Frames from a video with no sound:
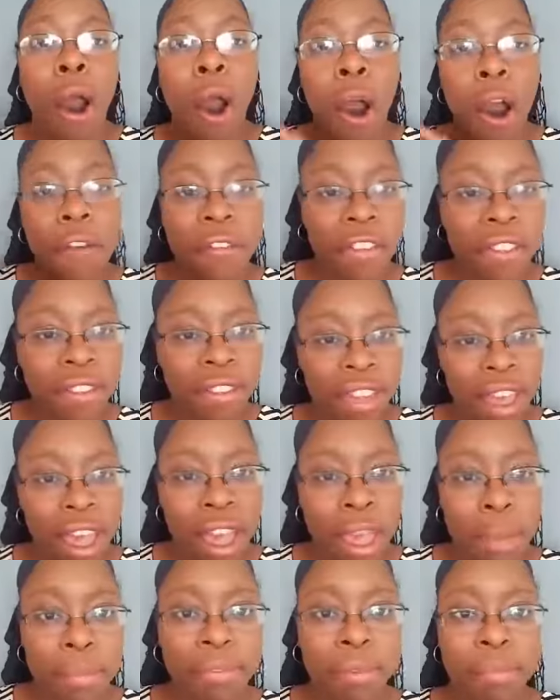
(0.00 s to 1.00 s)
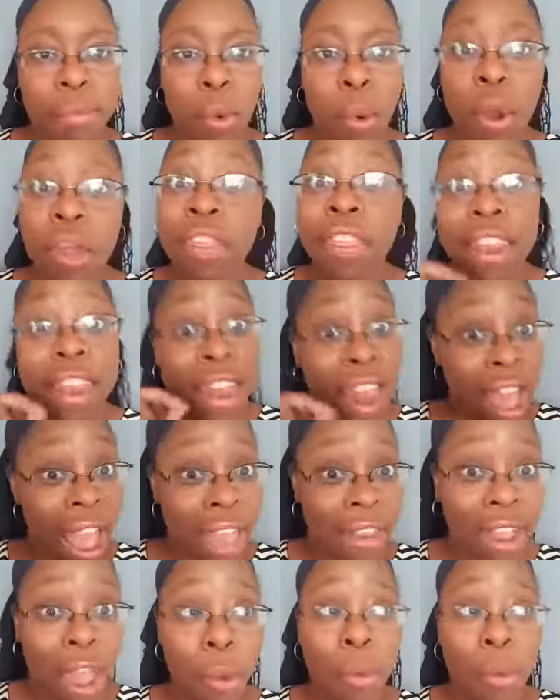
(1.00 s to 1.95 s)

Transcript: Oftentimes, more than not,